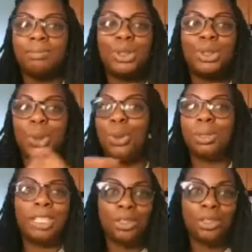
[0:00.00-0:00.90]

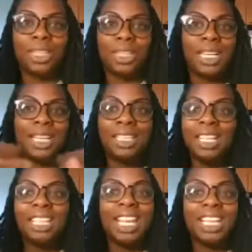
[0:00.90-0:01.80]
Totally agree with that.
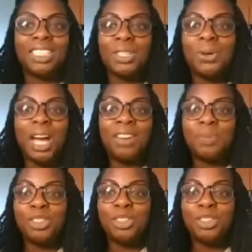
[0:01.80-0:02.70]
I don't have
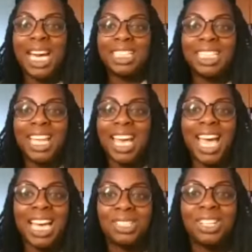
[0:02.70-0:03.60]
much to add to that
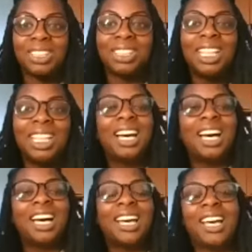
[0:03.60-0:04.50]
at all.
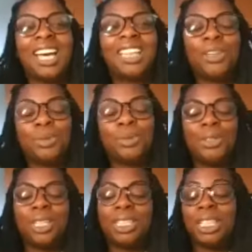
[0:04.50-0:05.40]
Uh, I think
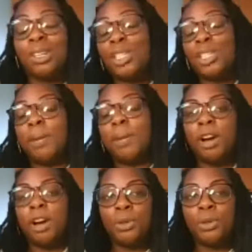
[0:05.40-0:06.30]
resilience can also be a
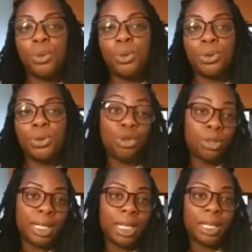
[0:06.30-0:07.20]
powerful tool
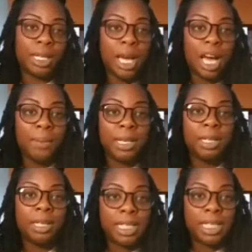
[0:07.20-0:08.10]
socially um, and
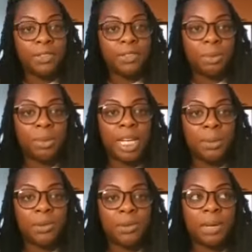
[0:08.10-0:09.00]
collectively when we're
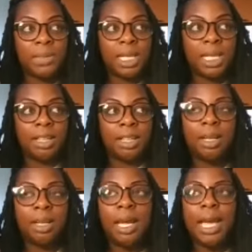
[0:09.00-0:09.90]
able to come
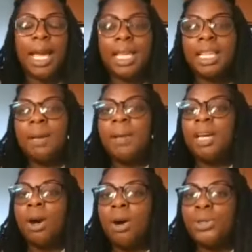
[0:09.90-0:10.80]
together. And that
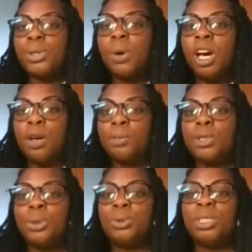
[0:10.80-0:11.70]
might also help
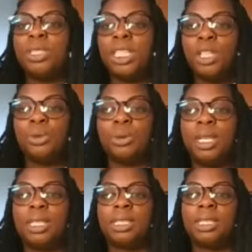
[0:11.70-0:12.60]
to
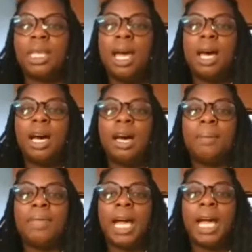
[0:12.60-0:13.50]
decrease
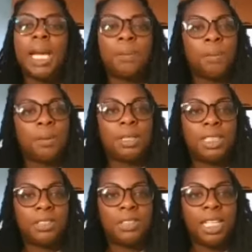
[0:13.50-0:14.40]
um, that
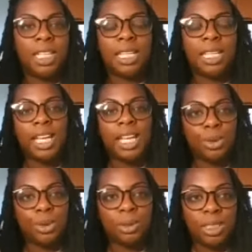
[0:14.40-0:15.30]
hyperproductivity and that
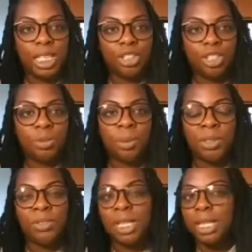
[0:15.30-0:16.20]
internalization where
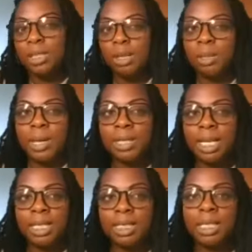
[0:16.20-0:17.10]
we feel like it's all about
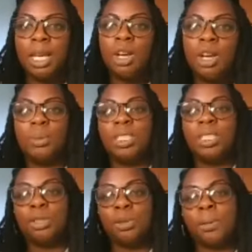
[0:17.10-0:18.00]
us. When we
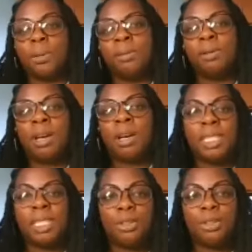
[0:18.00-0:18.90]
see a group of people come
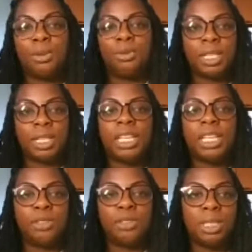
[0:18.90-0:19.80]
together who feel like
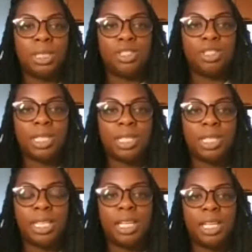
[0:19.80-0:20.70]
they've been treated
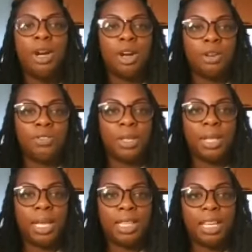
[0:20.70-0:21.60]
unjustly or feel
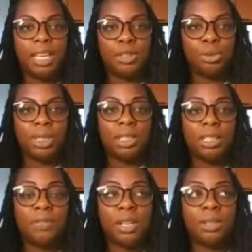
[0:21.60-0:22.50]
like they've been treated
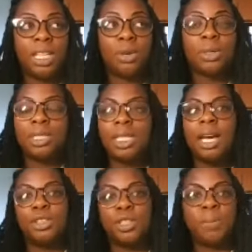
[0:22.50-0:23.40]
unfairly or see
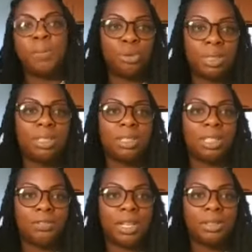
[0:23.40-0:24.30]
others being treated
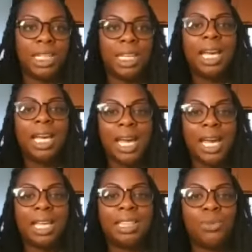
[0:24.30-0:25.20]
unfairly
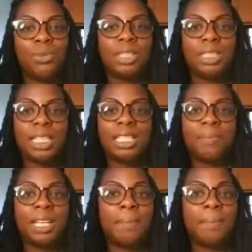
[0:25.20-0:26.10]
and they want to say
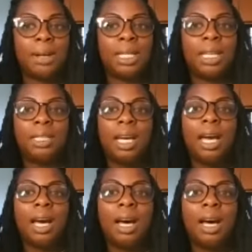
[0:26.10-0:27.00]
something about it,
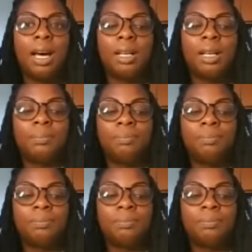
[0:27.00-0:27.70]
um,